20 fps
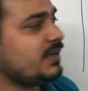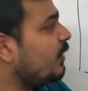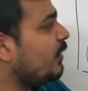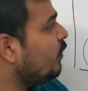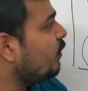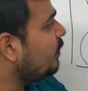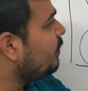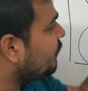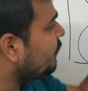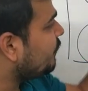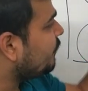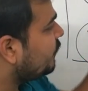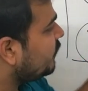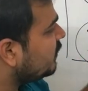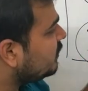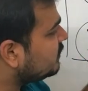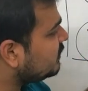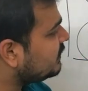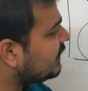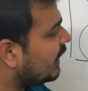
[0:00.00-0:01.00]
be some features
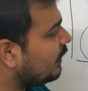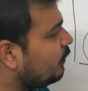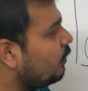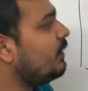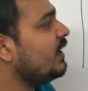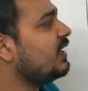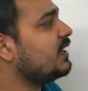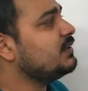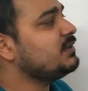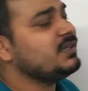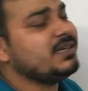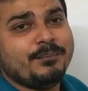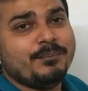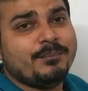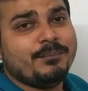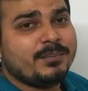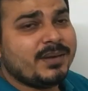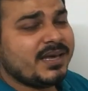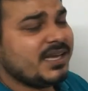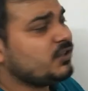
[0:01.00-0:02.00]
that will be considered, and
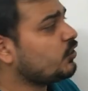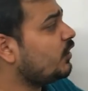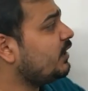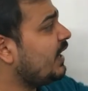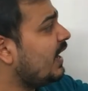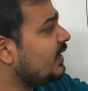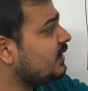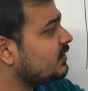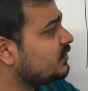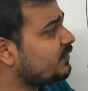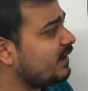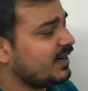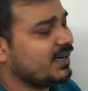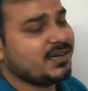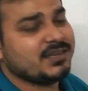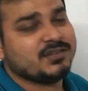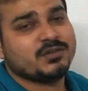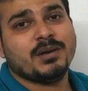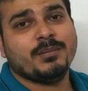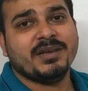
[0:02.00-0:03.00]
based on that, these vectors will
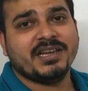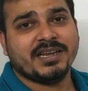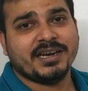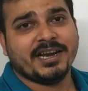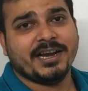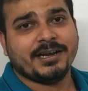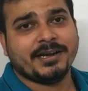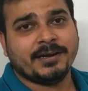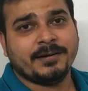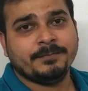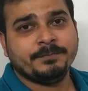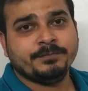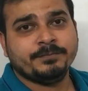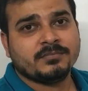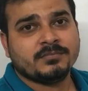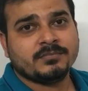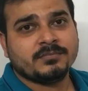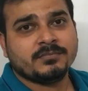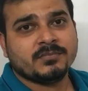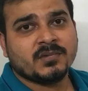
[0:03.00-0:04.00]
be created,
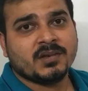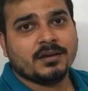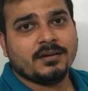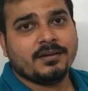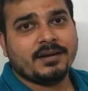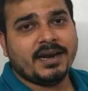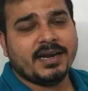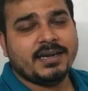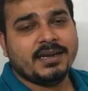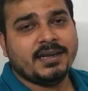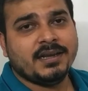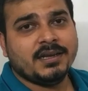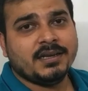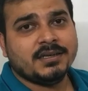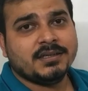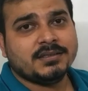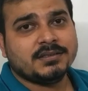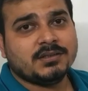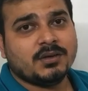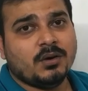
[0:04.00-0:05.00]
right?
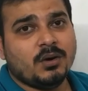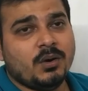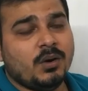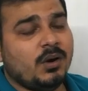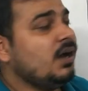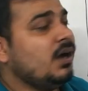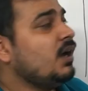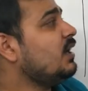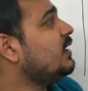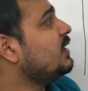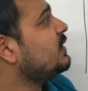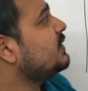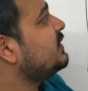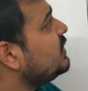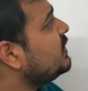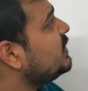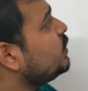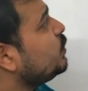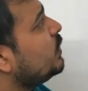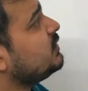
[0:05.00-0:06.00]
So uh, this
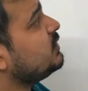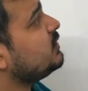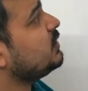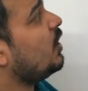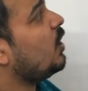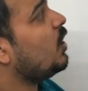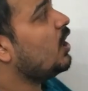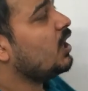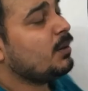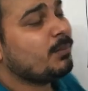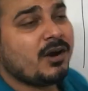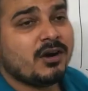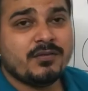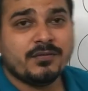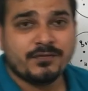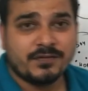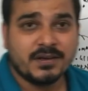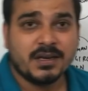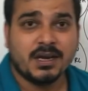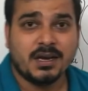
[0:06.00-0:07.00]
was all about
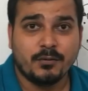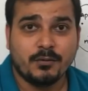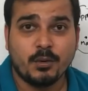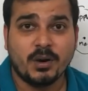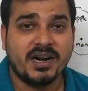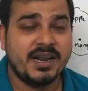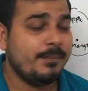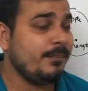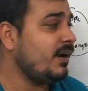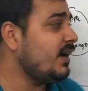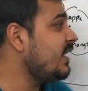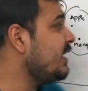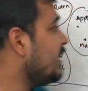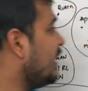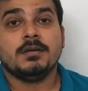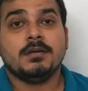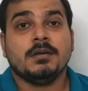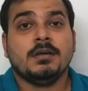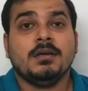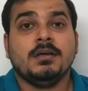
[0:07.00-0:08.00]
uh, word embedding, guys.
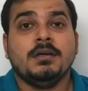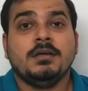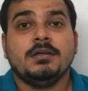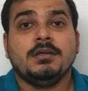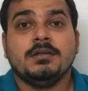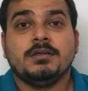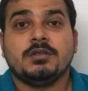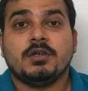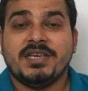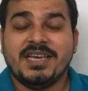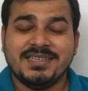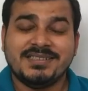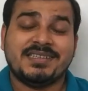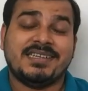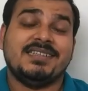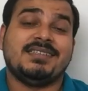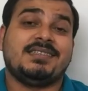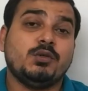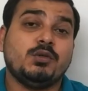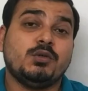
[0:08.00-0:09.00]
And so yes, guys,
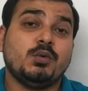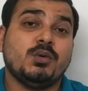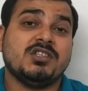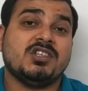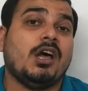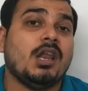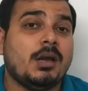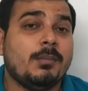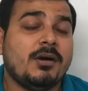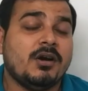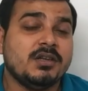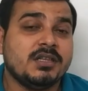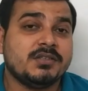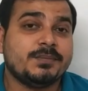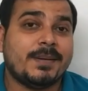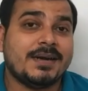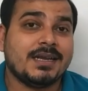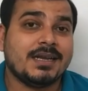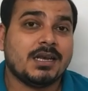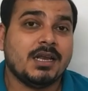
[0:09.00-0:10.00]
this was all about this
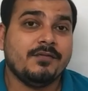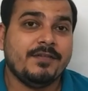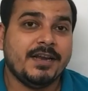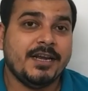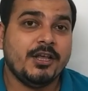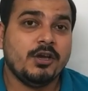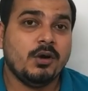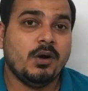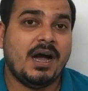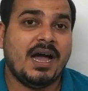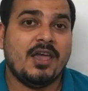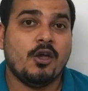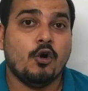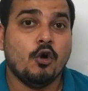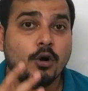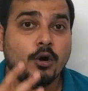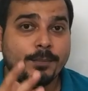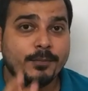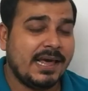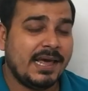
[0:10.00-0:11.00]
particular video. I hope you
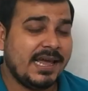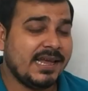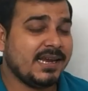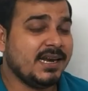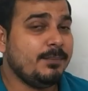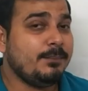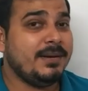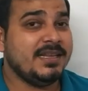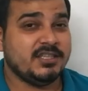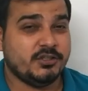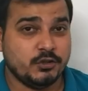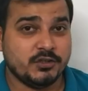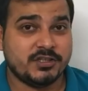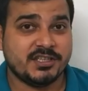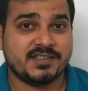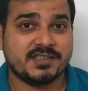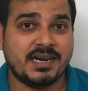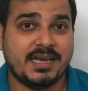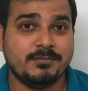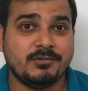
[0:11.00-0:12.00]
like it. Please do
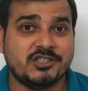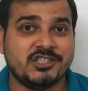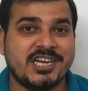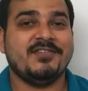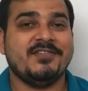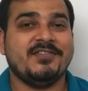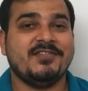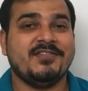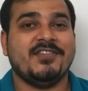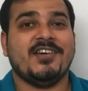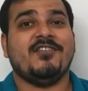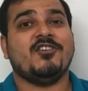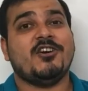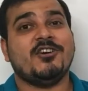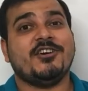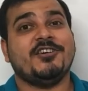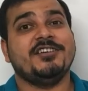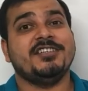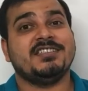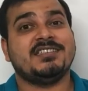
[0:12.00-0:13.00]
subscribe the channel if you have not
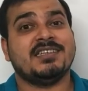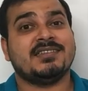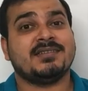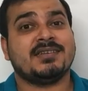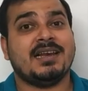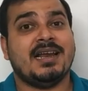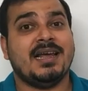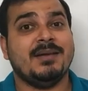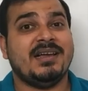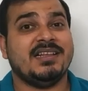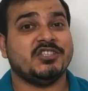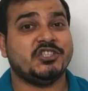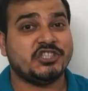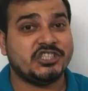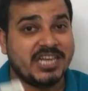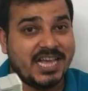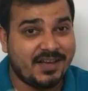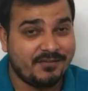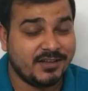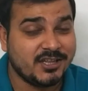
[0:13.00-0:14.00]
already subscribed, and share
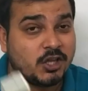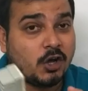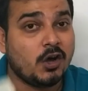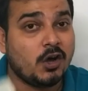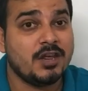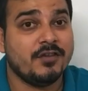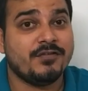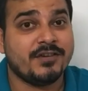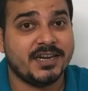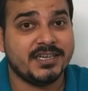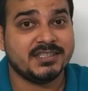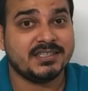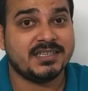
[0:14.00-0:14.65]
with all your friends, guys,